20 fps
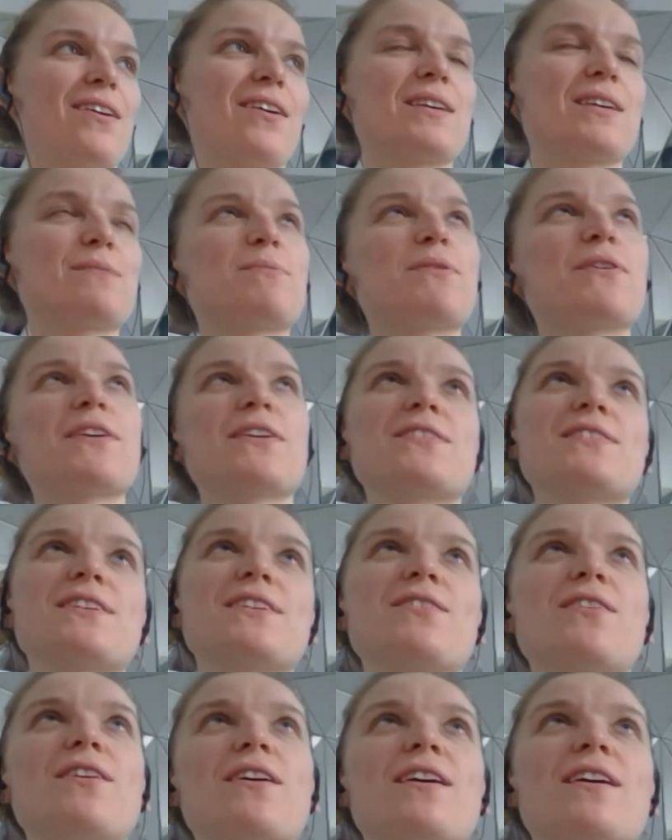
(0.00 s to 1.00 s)
experience
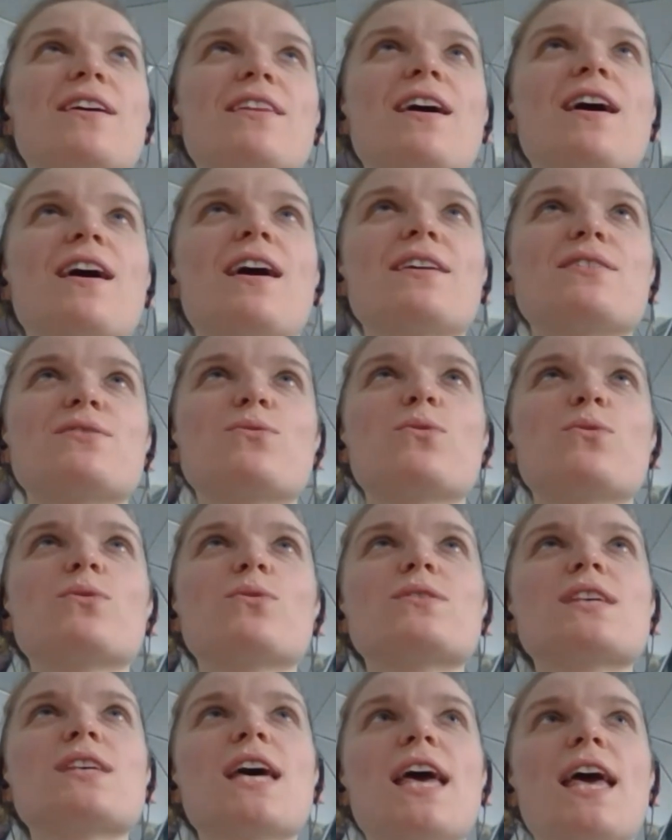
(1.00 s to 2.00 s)
in high
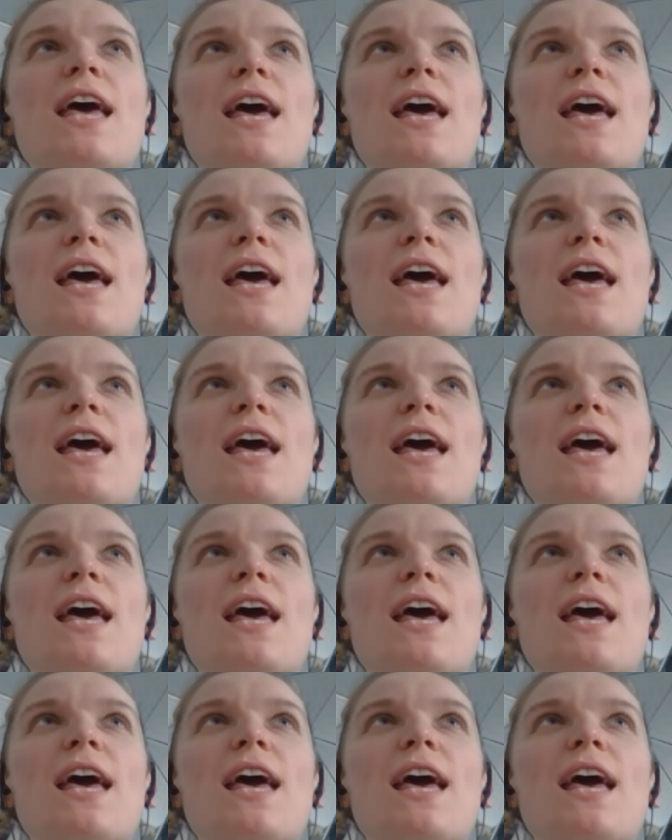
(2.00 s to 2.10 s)
schools,